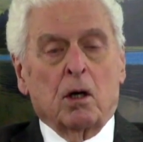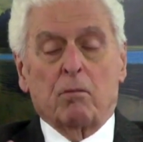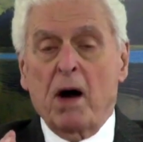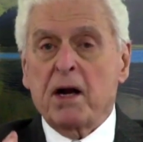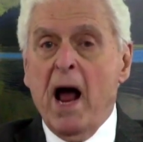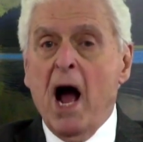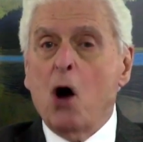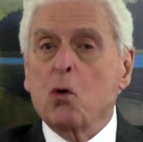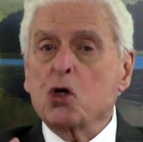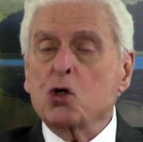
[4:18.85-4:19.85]
but
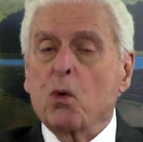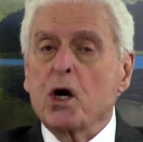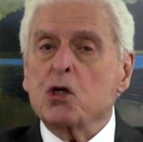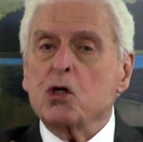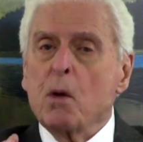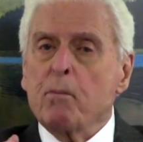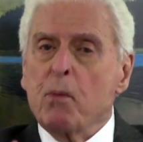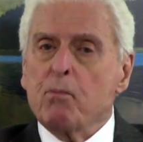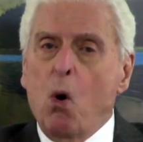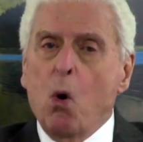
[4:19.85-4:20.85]
now it's reached a
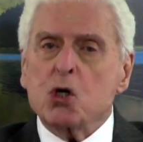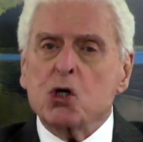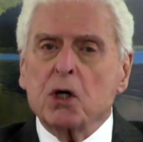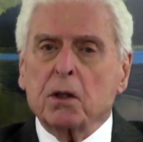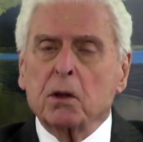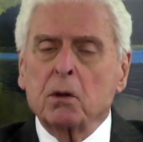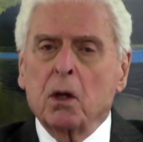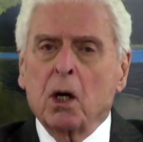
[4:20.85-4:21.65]
proportion